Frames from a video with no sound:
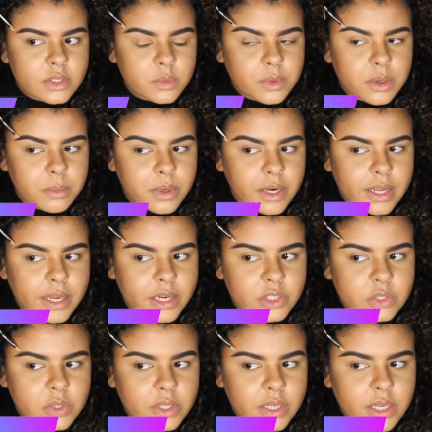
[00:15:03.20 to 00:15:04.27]
This is where I'm
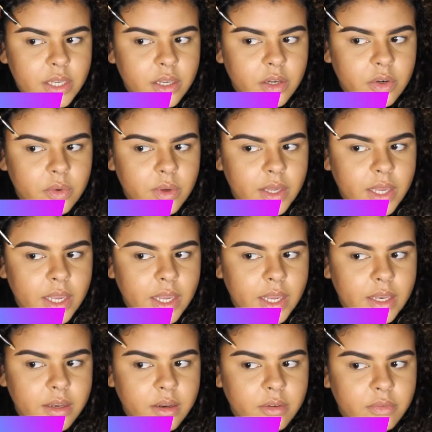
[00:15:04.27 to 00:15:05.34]
going to actually
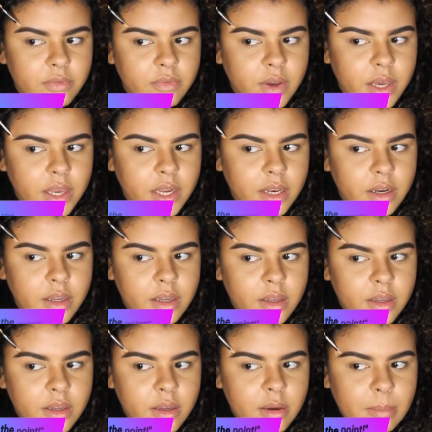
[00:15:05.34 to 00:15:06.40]
create and
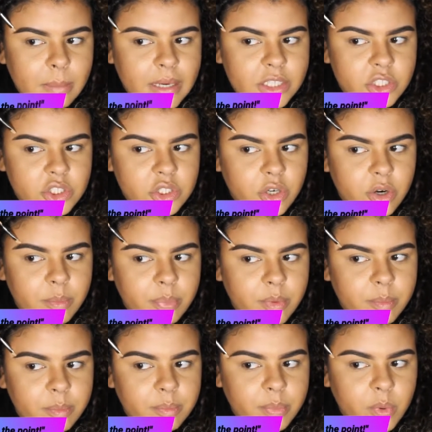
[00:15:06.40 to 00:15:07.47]
define my
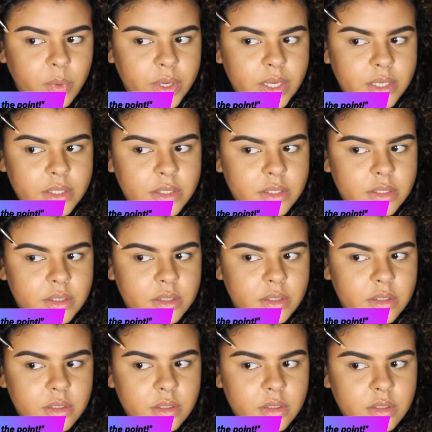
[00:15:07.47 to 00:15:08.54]
sharp
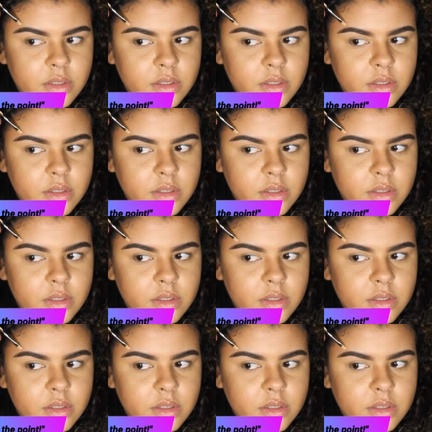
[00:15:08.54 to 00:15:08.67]
point.